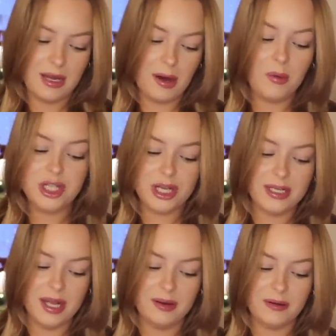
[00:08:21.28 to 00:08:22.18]
I wish I
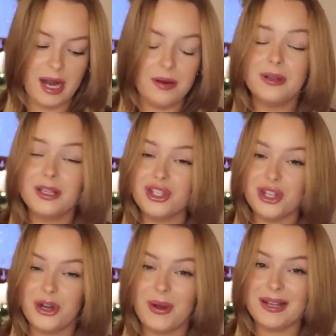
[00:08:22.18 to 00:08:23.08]
did. I really
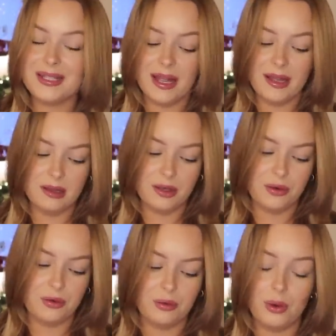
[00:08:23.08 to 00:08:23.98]
should know how to say it. Le
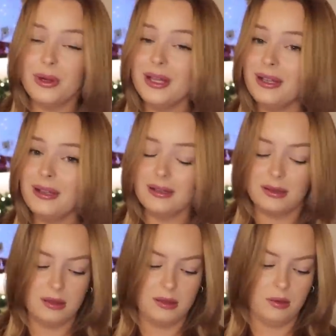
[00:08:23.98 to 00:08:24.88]

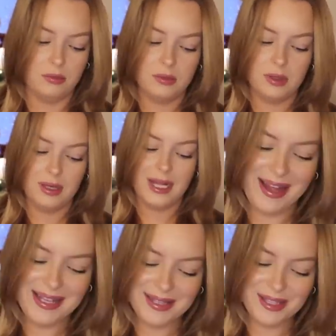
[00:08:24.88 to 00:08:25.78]
Creuset? No,
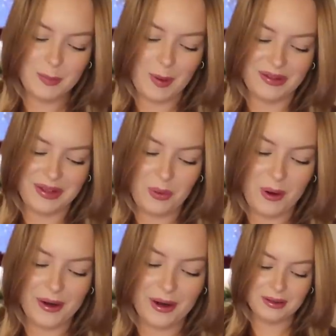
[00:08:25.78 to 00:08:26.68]
that's the sparkling
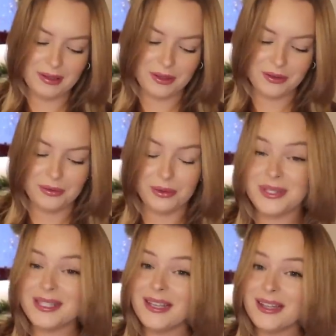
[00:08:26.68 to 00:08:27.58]
water. Le
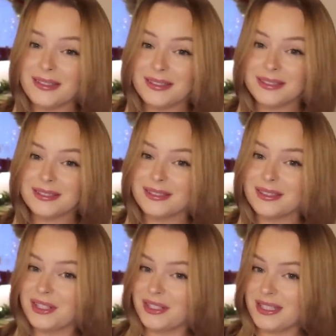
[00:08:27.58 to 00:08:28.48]
Creuset?
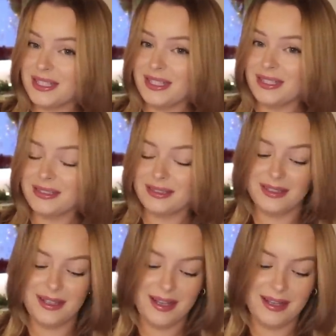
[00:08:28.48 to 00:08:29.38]
Creuset?
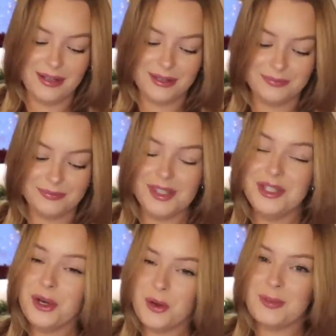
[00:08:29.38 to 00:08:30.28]

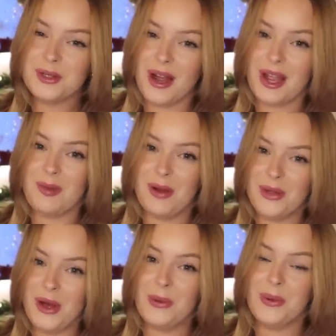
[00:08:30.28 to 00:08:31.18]
You know what I'm talking about
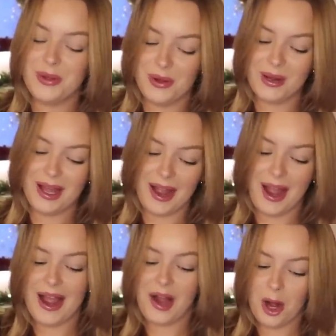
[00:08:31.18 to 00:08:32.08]
though.
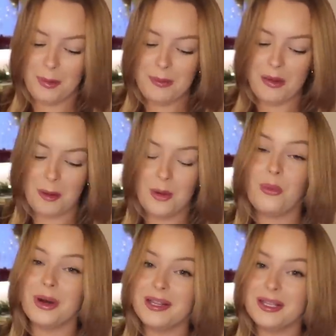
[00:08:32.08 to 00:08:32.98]
Okay, I got my
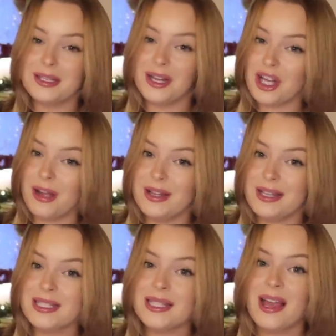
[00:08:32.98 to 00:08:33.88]
mom one of these Dutch
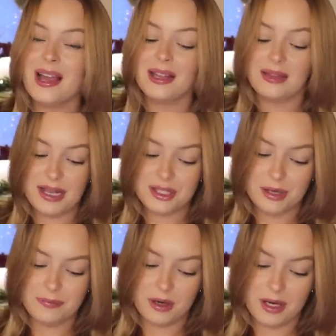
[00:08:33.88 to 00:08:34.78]
ovens last
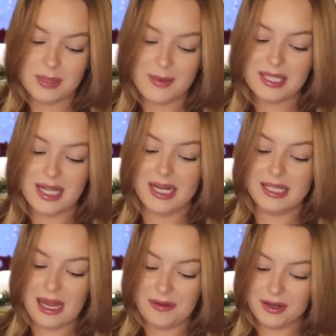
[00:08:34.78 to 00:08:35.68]
year for Christmas, and I
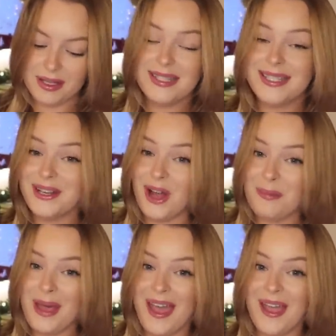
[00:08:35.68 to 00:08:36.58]
definitely did
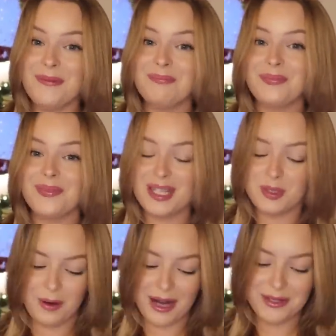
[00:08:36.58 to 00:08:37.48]
not pay
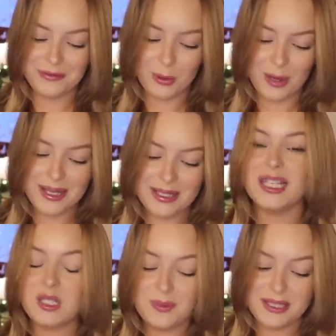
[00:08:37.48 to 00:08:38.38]
this price for it.
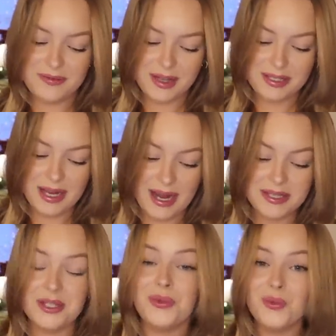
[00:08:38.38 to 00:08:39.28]
This specific
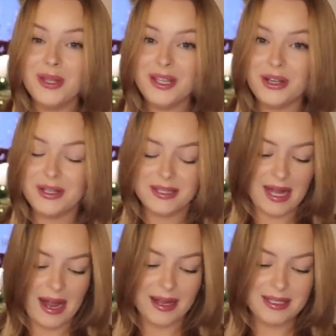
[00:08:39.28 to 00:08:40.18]
size is a really good
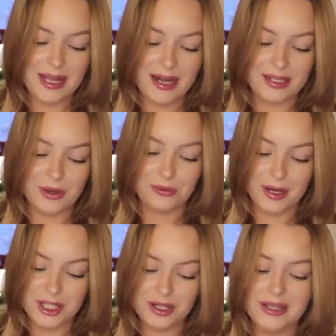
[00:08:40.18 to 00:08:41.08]
size, and it's
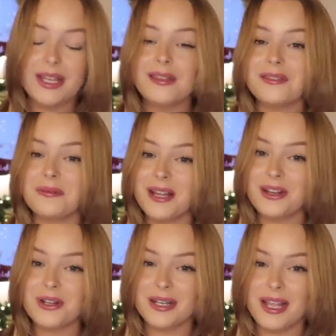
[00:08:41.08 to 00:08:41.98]
originally
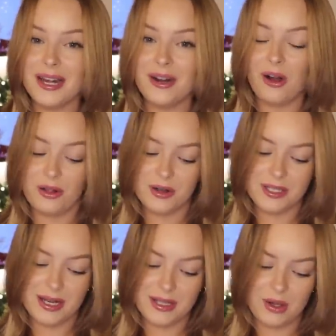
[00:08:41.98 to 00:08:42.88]

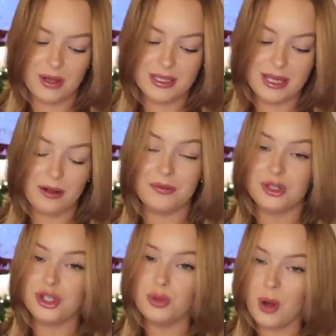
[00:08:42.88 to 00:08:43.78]
$380, and it's on sale for
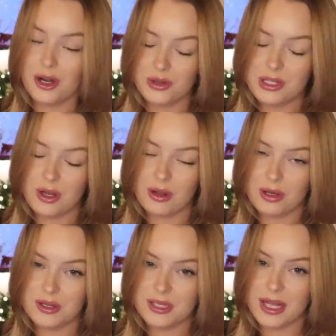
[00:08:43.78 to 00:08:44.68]

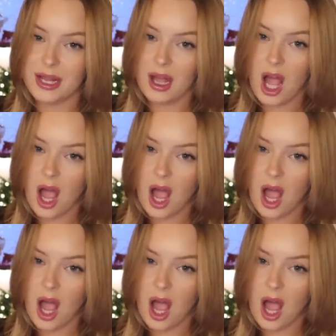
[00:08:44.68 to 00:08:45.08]
$200, like